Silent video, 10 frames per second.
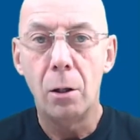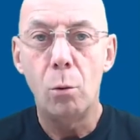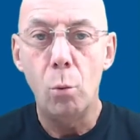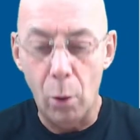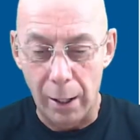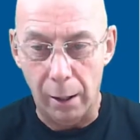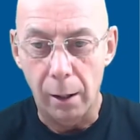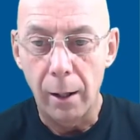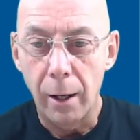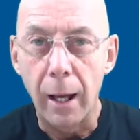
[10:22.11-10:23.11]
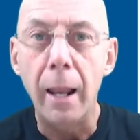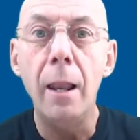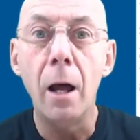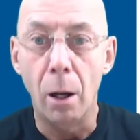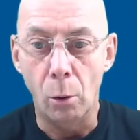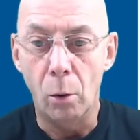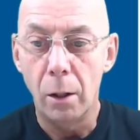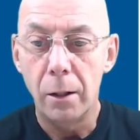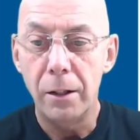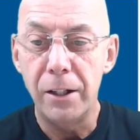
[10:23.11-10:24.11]
Well, hello.
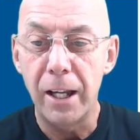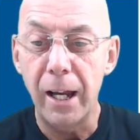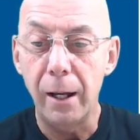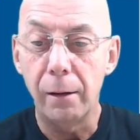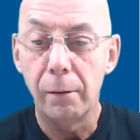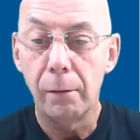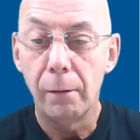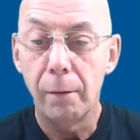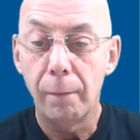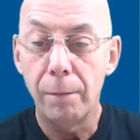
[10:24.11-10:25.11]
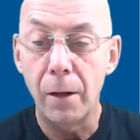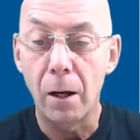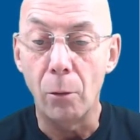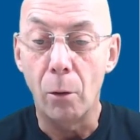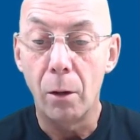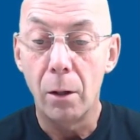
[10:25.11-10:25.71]
Did it? No.